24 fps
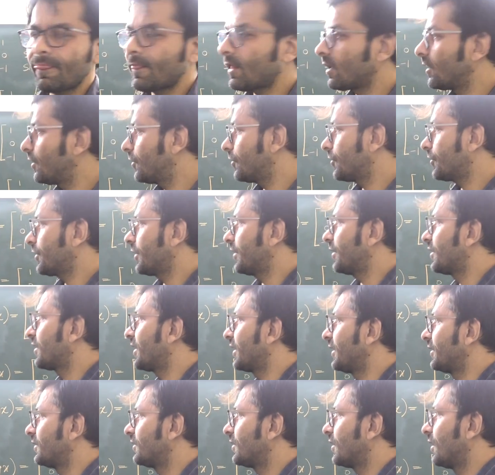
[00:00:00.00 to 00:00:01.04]
Okay,
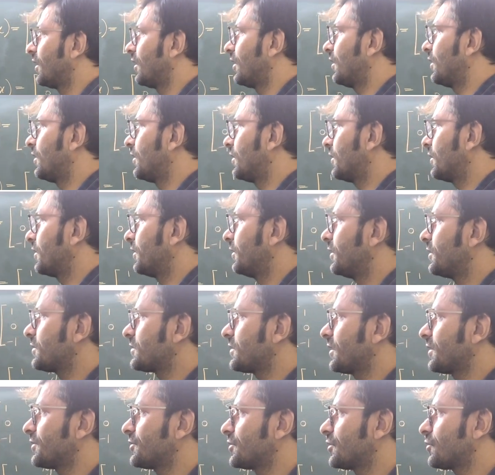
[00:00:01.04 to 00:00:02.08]
right. In
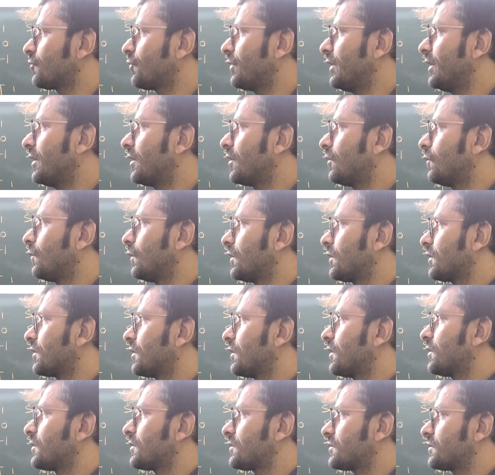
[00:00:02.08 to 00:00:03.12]
this lecture, we'll
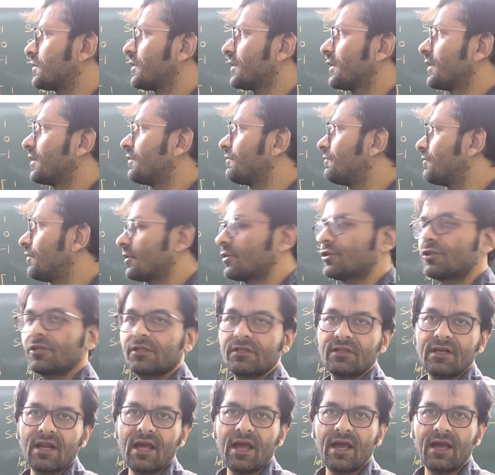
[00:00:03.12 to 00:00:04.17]
cover a Signum
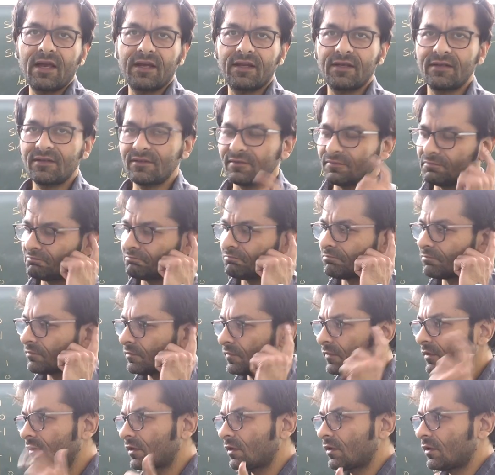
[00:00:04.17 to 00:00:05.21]
function and
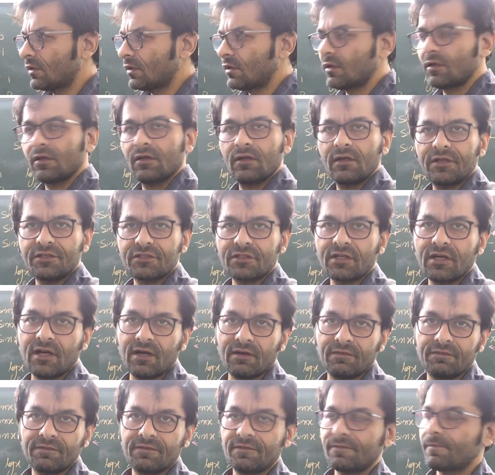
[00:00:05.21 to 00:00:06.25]
its
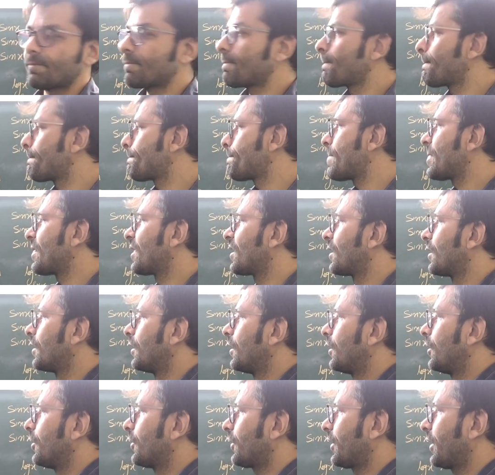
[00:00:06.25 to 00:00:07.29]
graph.
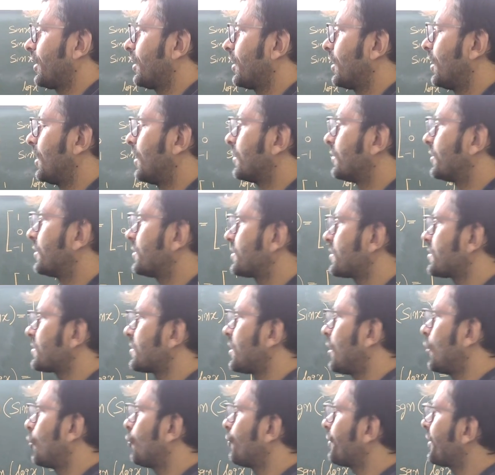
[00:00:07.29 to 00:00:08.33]
Okay, this is
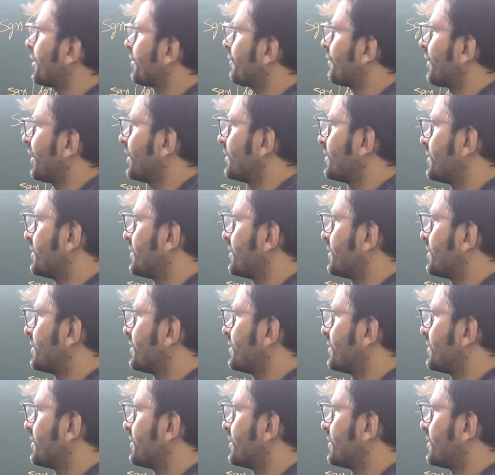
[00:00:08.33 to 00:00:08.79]
how we define